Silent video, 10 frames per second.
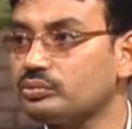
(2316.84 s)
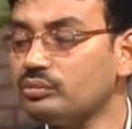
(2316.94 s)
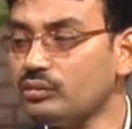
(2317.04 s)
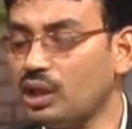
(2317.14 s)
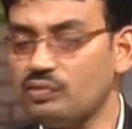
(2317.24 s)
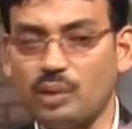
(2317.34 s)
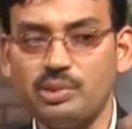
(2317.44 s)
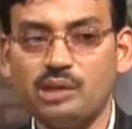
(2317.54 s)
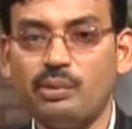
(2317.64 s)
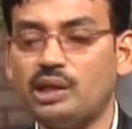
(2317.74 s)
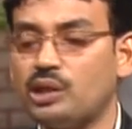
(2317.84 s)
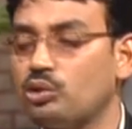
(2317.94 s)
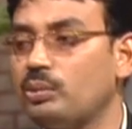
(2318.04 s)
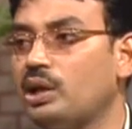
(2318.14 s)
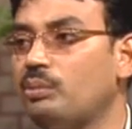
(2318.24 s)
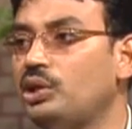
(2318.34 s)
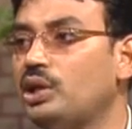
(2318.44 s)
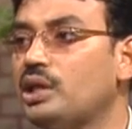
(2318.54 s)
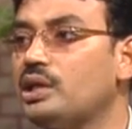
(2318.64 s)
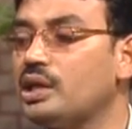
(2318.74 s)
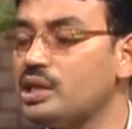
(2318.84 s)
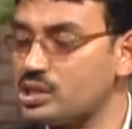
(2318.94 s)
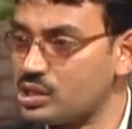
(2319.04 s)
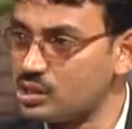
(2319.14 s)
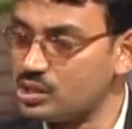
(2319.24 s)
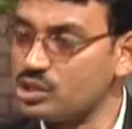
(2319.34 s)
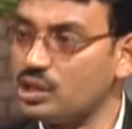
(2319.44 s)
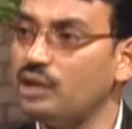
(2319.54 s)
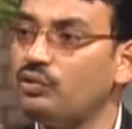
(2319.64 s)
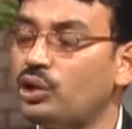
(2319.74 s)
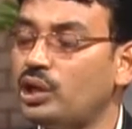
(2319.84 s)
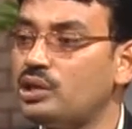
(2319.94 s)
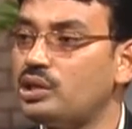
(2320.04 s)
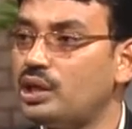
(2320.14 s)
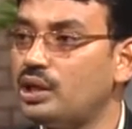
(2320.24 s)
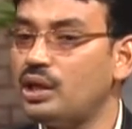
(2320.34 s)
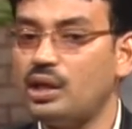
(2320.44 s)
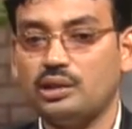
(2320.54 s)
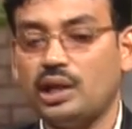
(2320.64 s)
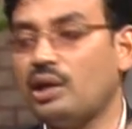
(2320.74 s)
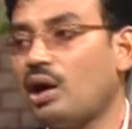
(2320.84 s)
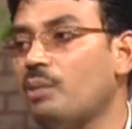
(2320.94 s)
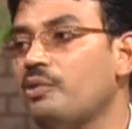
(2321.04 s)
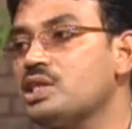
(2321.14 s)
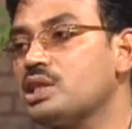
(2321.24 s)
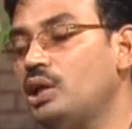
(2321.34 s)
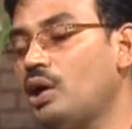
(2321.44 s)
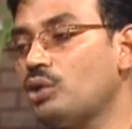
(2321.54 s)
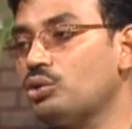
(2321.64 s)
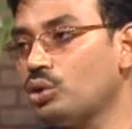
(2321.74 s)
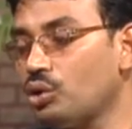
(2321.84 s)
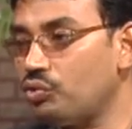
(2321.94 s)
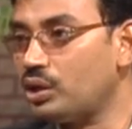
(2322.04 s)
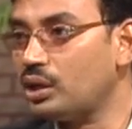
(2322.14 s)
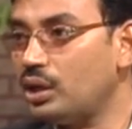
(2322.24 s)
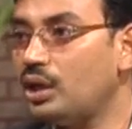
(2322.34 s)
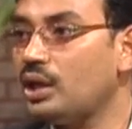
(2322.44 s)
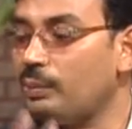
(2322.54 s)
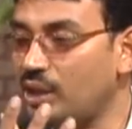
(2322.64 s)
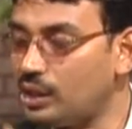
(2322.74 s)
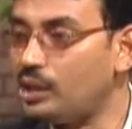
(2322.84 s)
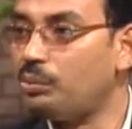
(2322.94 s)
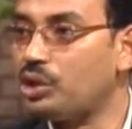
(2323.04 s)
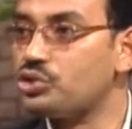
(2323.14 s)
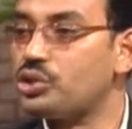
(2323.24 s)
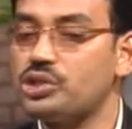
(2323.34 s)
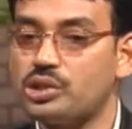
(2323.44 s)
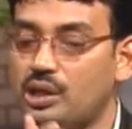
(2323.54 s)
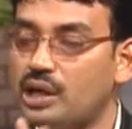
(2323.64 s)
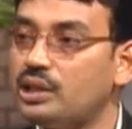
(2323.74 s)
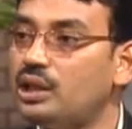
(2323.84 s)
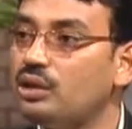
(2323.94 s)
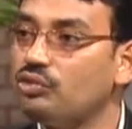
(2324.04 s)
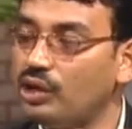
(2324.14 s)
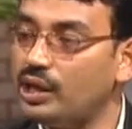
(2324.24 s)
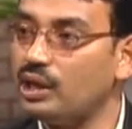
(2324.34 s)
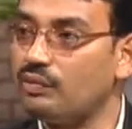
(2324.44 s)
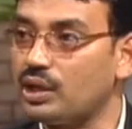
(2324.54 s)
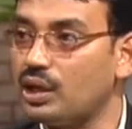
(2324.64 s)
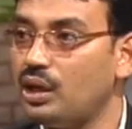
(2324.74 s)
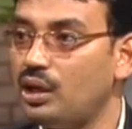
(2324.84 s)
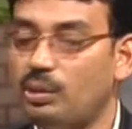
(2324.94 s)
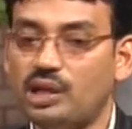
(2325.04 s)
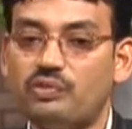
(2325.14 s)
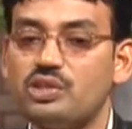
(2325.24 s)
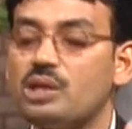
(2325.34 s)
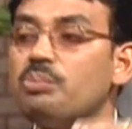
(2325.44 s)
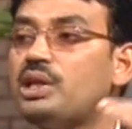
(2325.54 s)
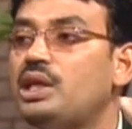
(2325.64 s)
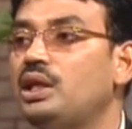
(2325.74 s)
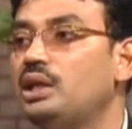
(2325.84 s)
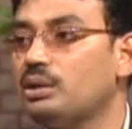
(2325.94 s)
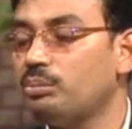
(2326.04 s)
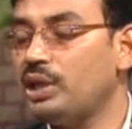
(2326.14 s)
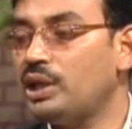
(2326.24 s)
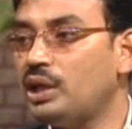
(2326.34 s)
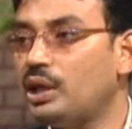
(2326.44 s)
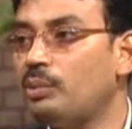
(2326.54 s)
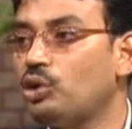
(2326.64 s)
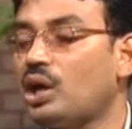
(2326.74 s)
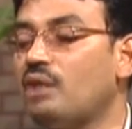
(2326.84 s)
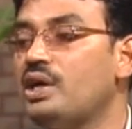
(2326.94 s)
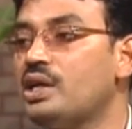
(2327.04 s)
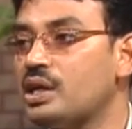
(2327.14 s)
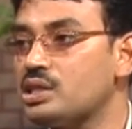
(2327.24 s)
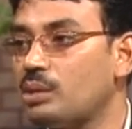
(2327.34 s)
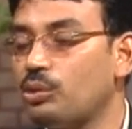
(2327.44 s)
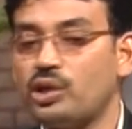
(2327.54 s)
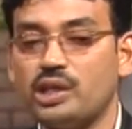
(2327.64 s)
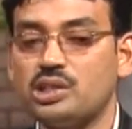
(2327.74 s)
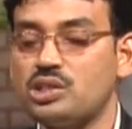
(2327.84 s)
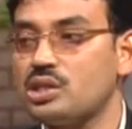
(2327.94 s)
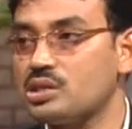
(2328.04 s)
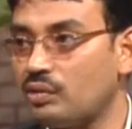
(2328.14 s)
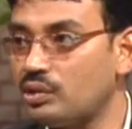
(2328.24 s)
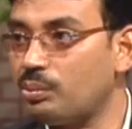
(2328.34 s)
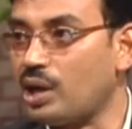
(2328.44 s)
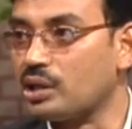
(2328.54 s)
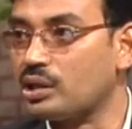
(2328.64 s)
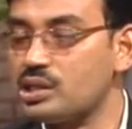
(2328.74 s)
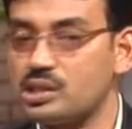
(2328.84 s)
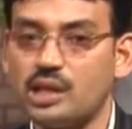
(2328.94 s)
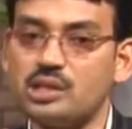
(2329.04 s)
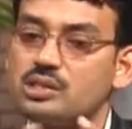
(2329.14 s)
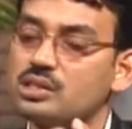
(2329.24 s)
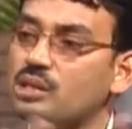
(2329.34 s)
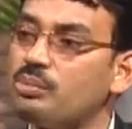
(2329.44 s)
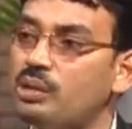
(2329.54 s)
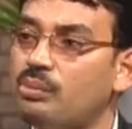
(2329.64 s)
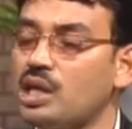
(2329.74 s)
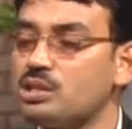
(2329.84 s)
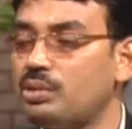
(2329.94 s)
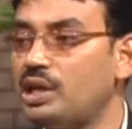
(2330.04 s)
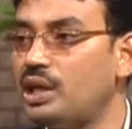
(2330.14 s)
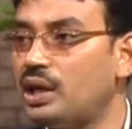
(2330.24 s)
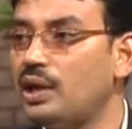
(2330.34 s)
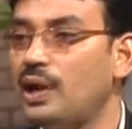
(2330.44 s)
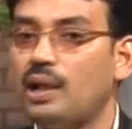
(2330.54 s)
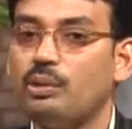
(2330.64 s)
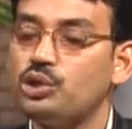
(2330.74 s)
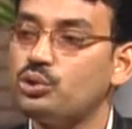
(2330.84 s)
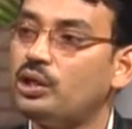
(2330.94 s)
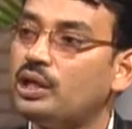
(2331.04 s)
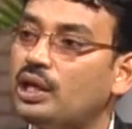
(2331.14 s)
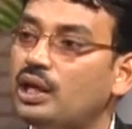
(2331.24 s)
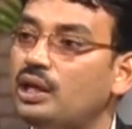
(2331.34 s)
If subject matter to be communicated is skill oriented, then obviously you have to go for a method demonstration at the field level. But if you simply bringing about awareness about existence of the practice, then simply mass media issuing